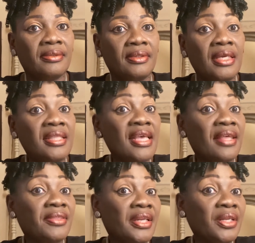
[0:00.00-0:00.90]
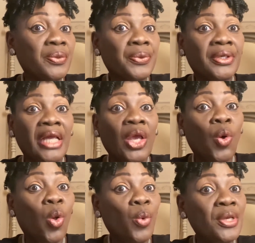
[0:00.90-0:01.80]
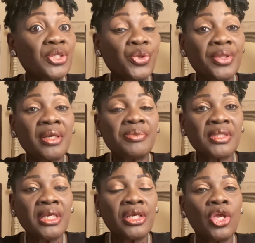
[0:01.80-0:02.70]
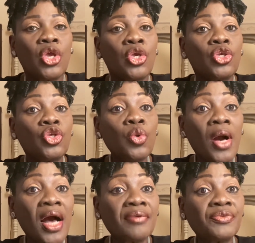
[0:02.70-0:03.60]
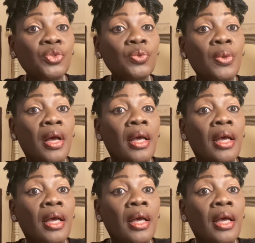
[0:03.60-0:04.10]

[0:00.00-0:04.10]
in the athletic world, I always heard them say, you have to